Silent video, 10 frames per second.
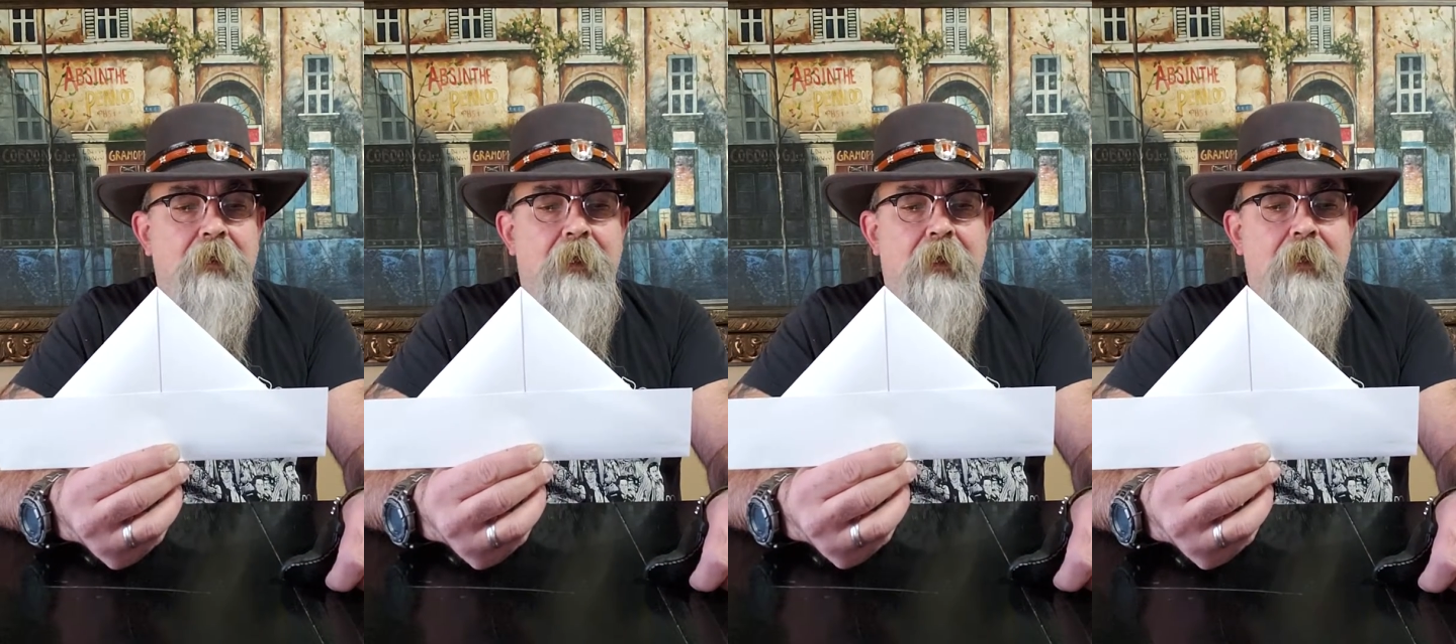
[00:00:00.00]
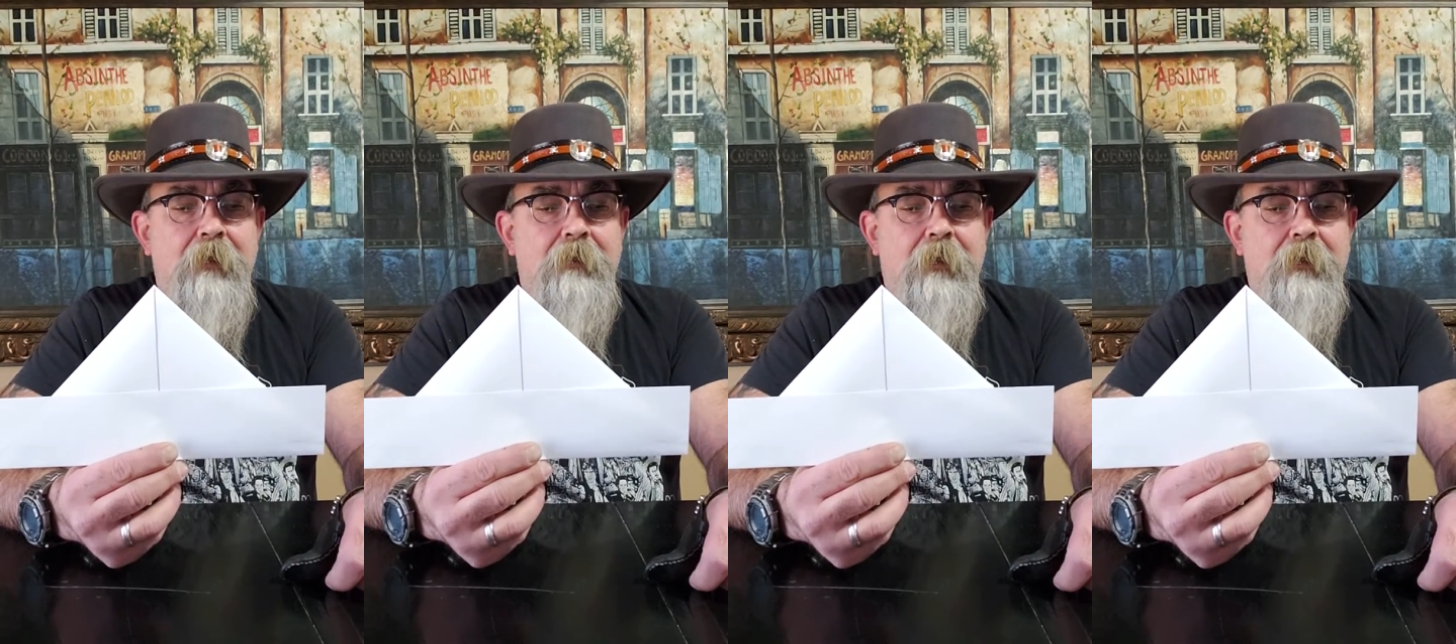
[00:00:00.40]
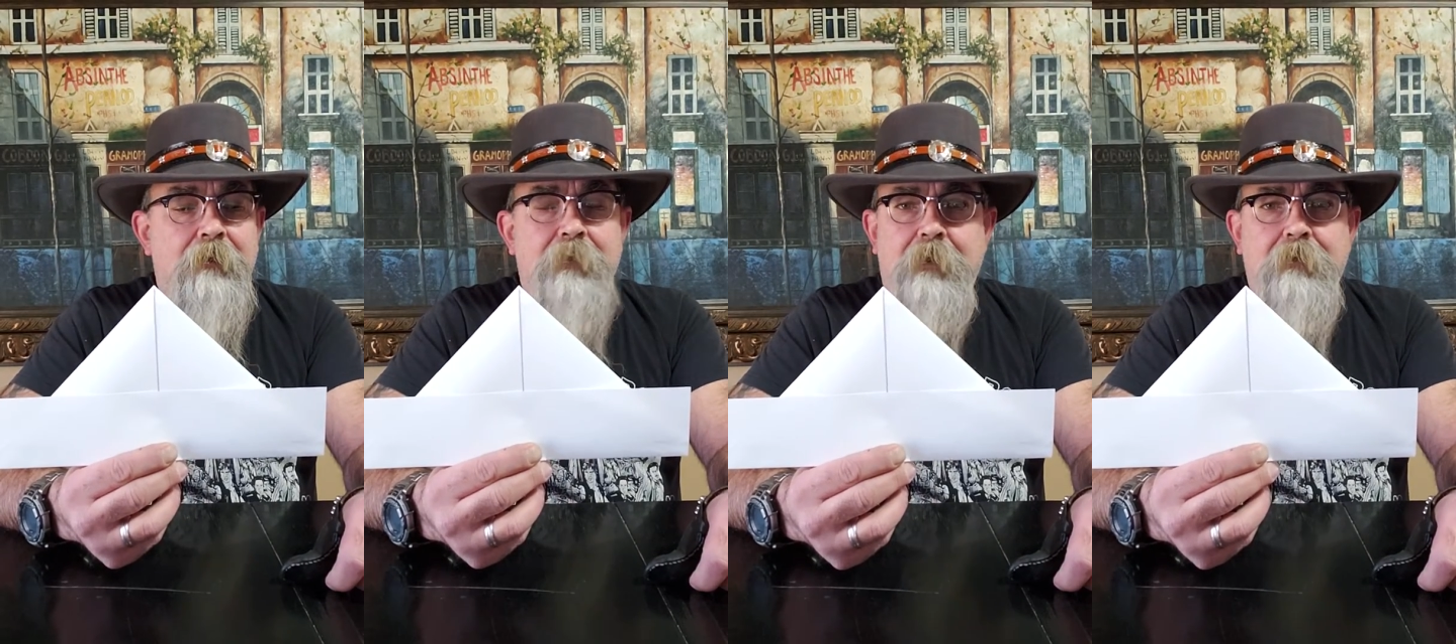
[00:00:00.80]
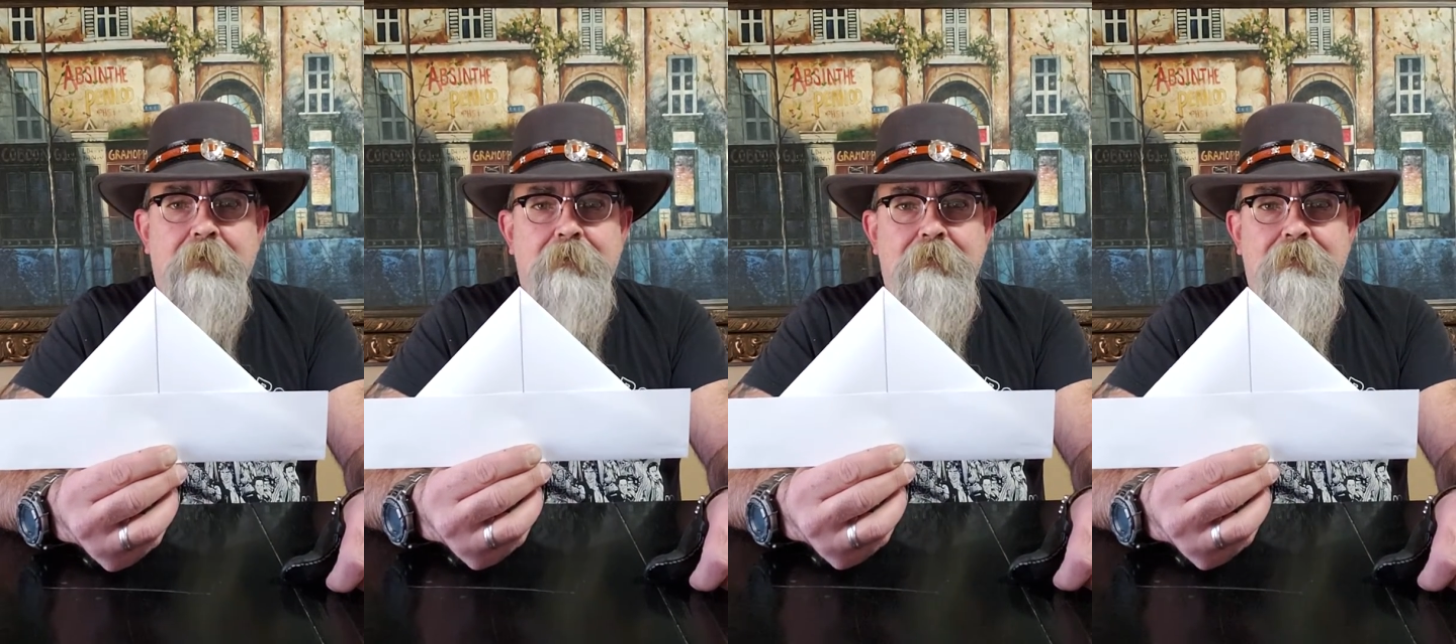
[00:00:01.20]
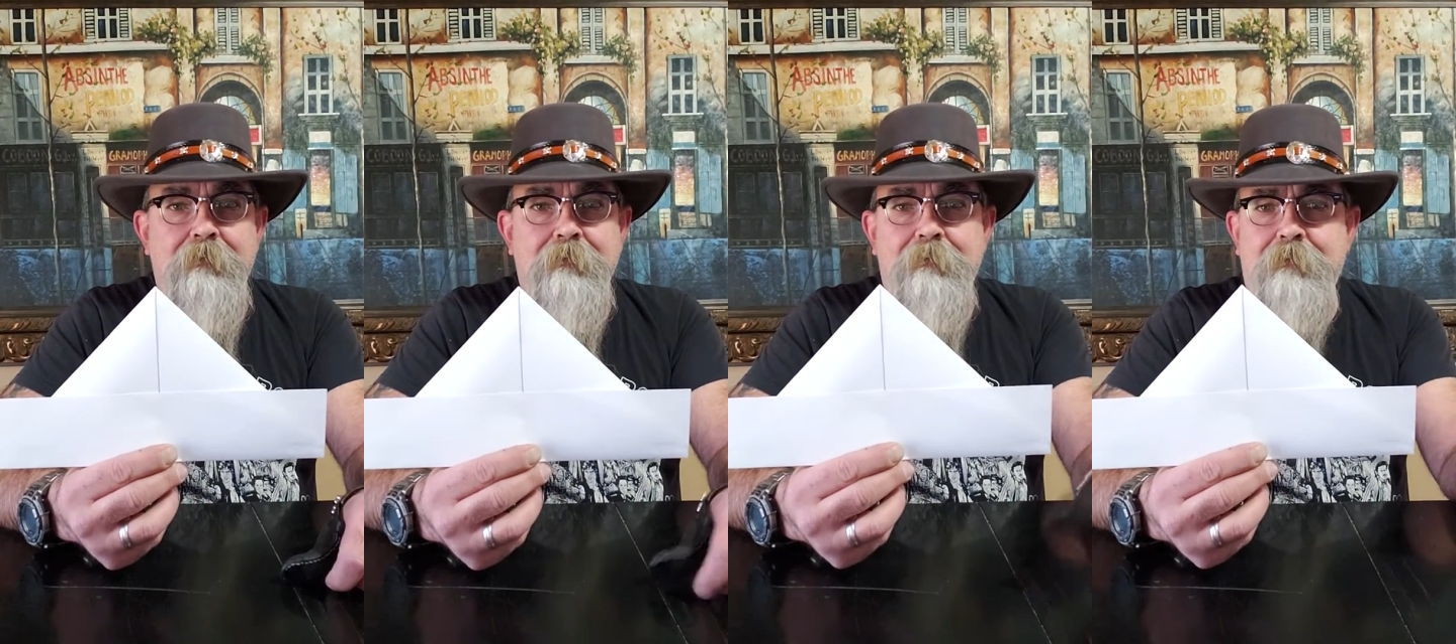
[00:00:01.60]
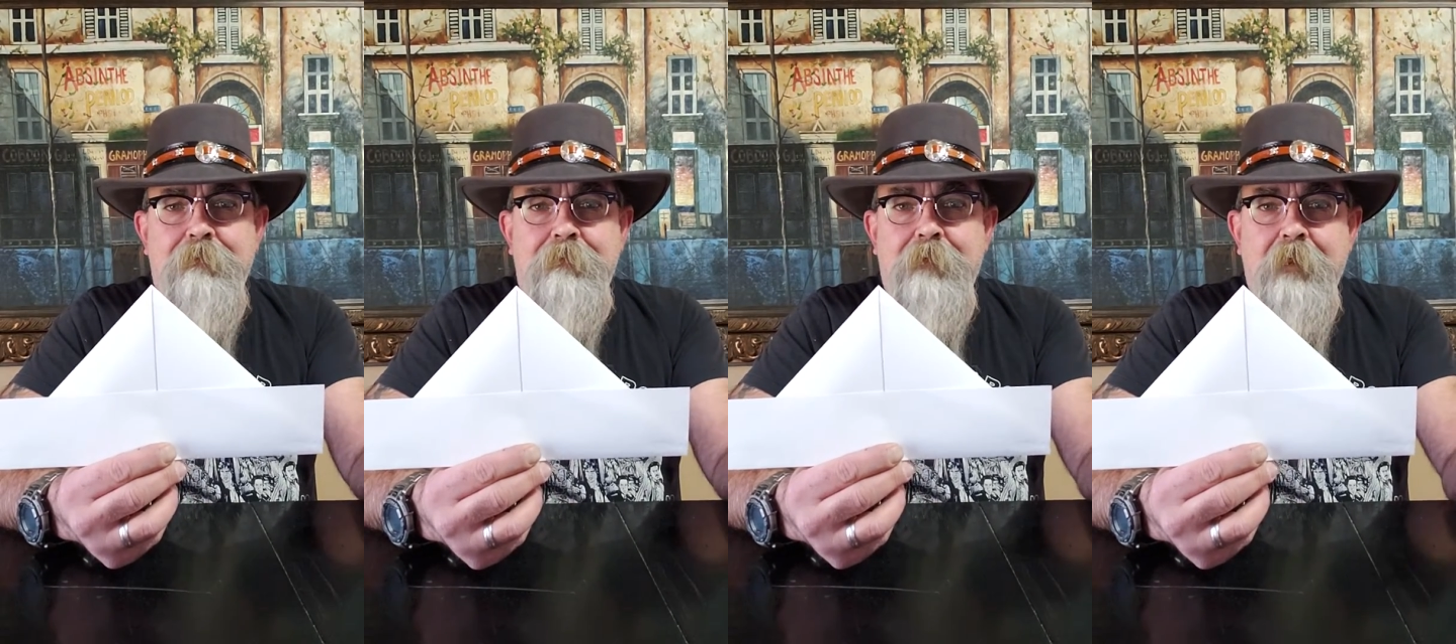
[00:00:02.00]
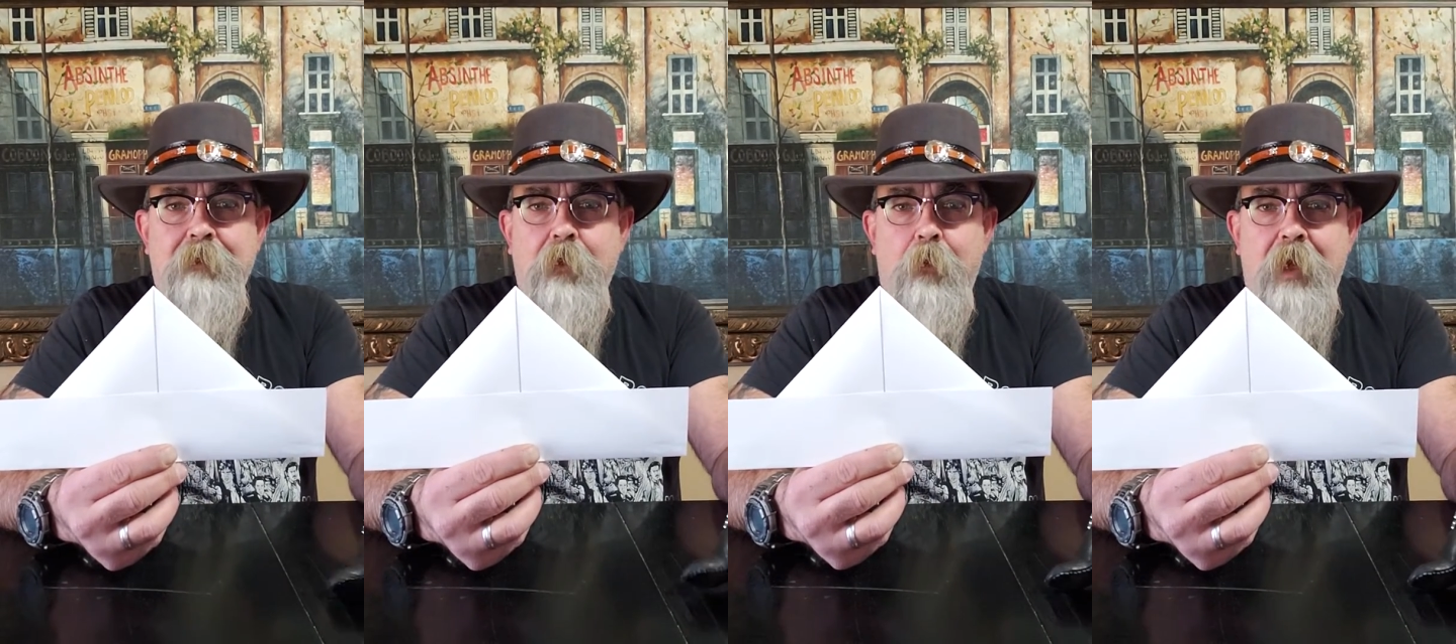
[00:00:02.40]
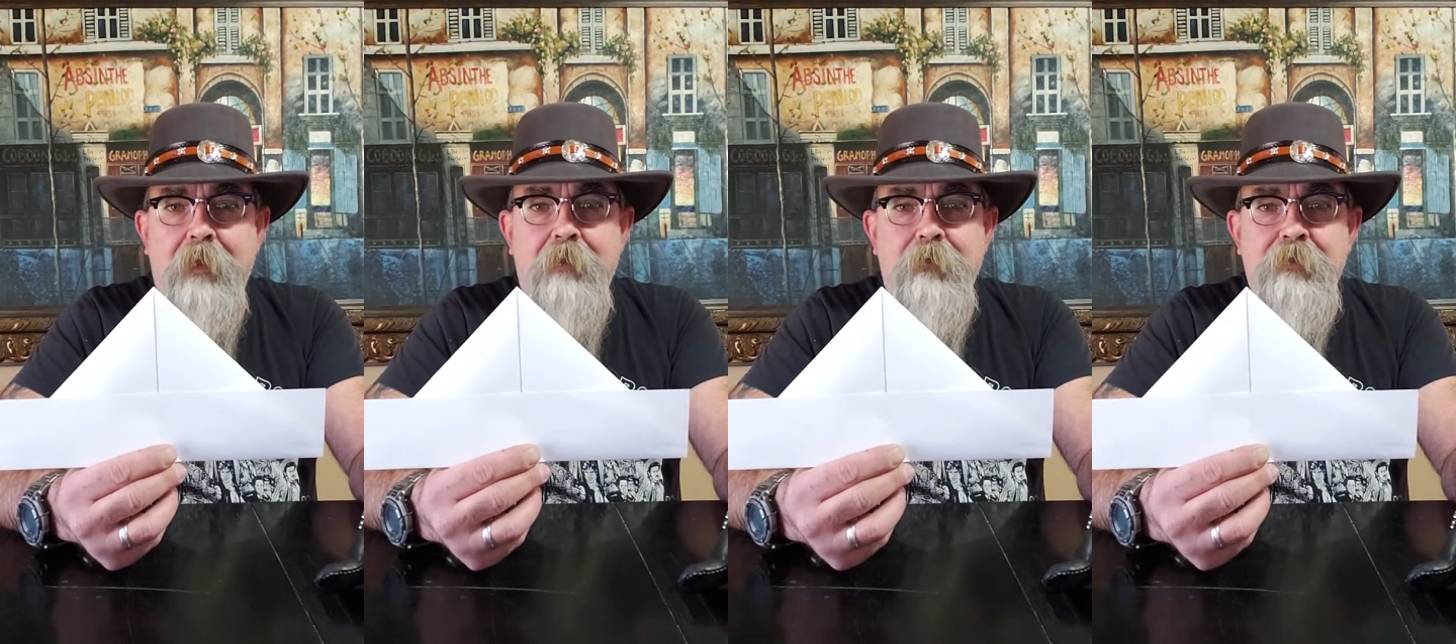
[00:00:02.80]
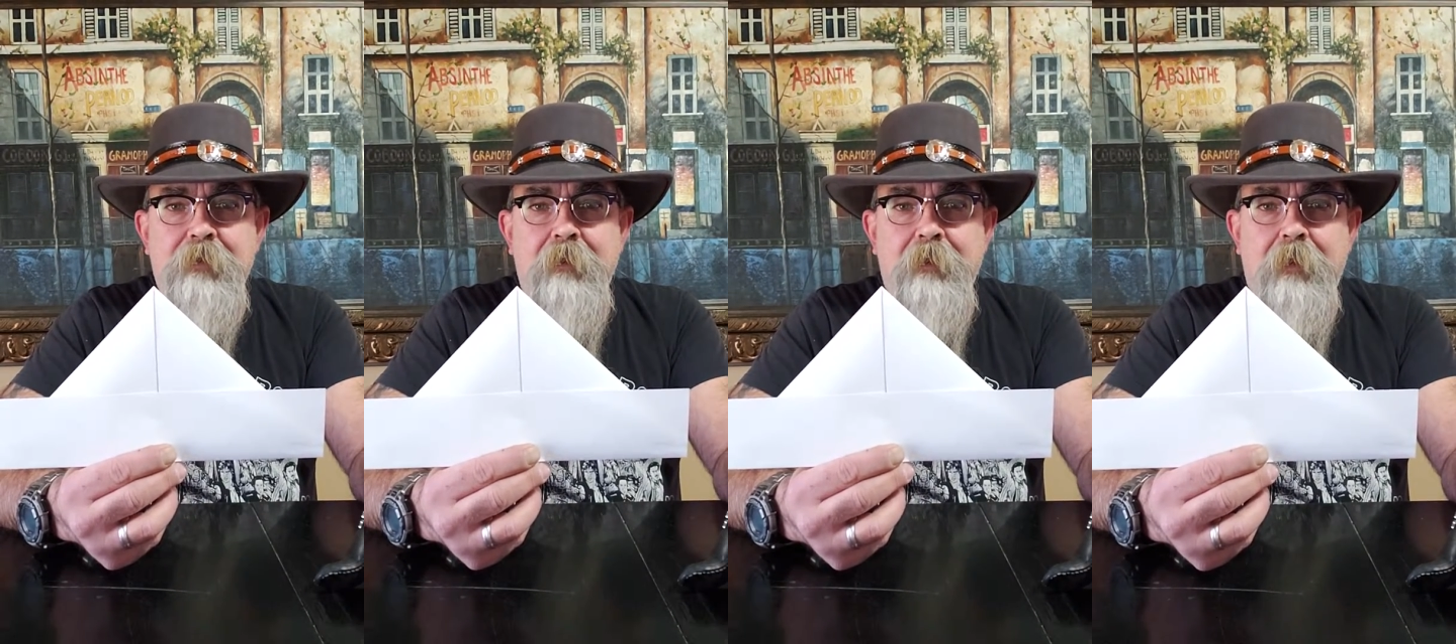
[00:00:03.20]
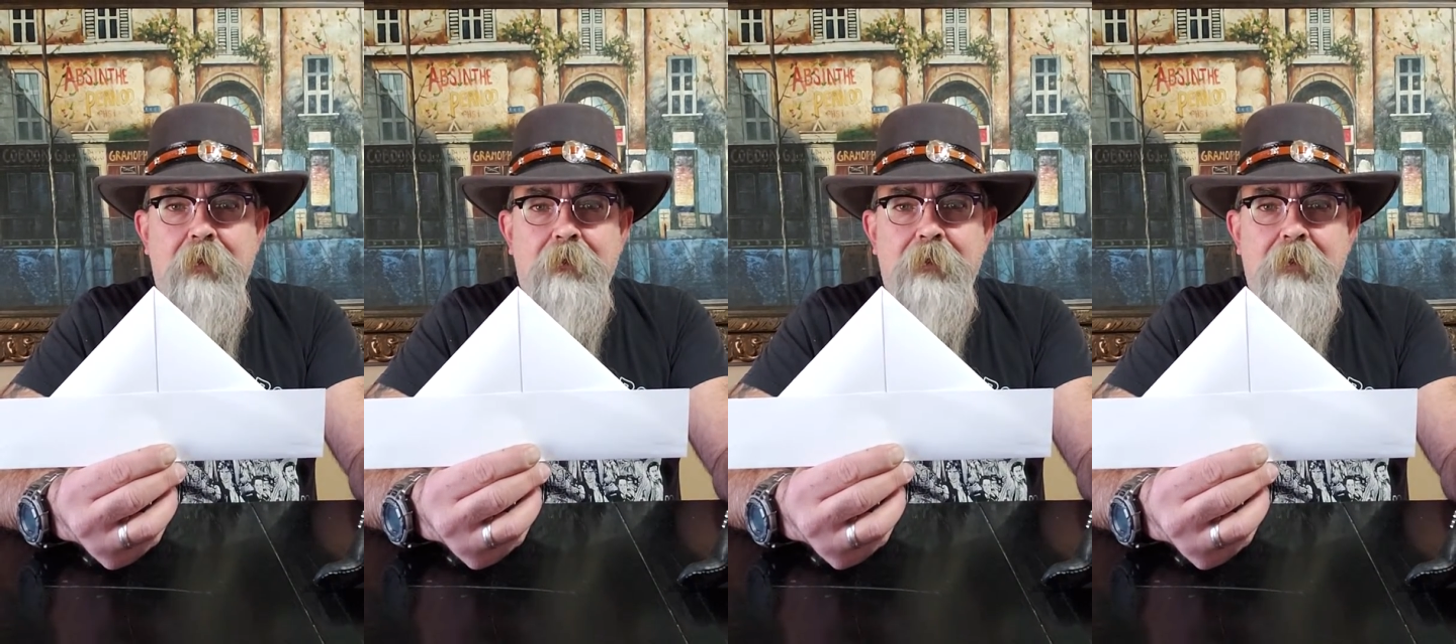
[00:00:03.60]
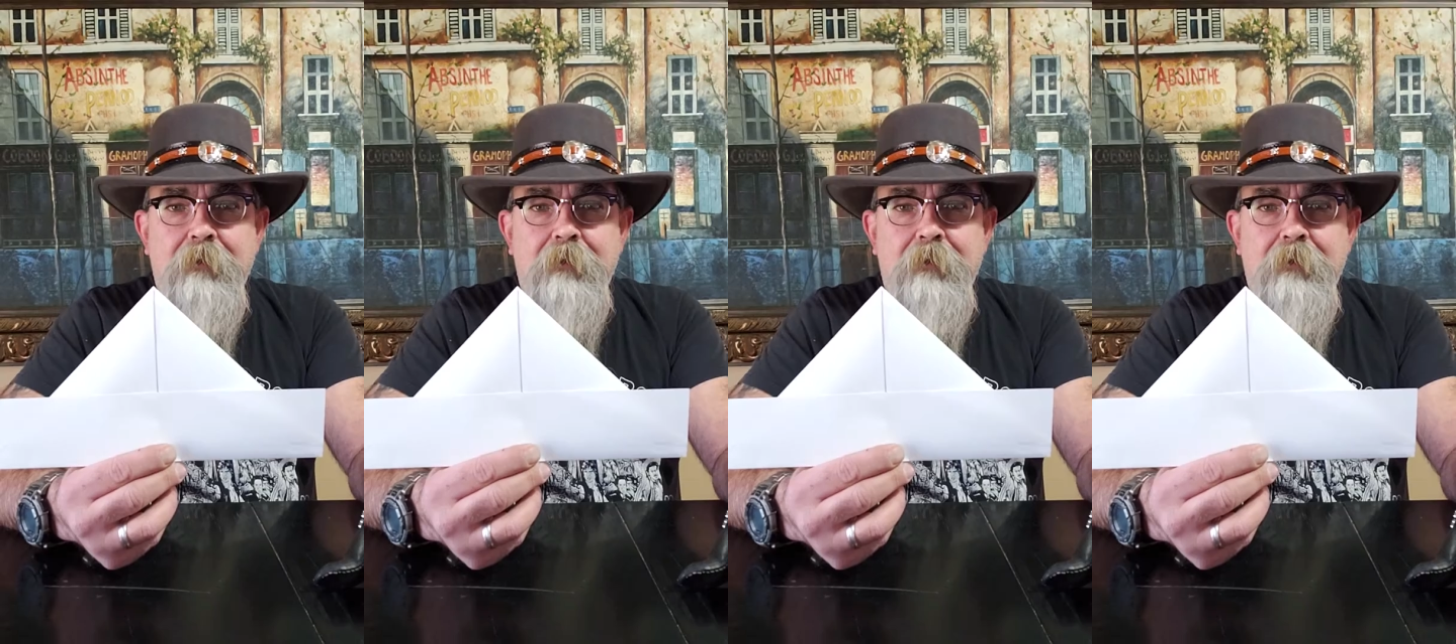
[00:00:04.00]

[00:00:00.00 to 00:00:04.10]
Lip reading: And they didn't know why he was stealing clothing.